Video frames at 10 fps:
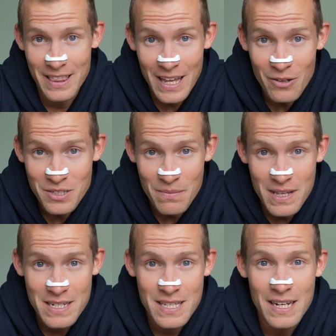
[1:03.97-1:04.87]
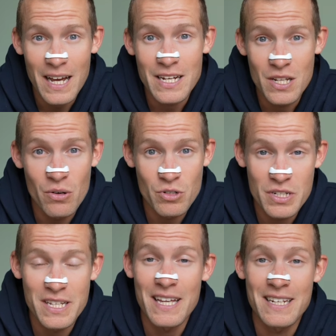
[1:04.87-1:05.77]
That also means that I don't
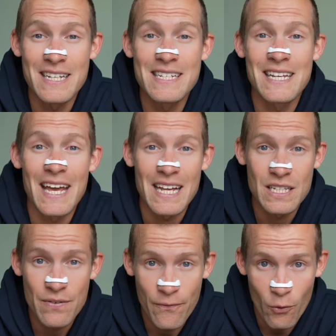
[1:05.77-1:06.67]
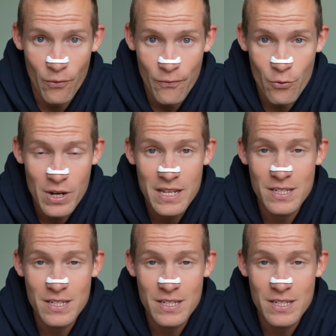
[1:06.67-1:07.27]
just get these gains for free.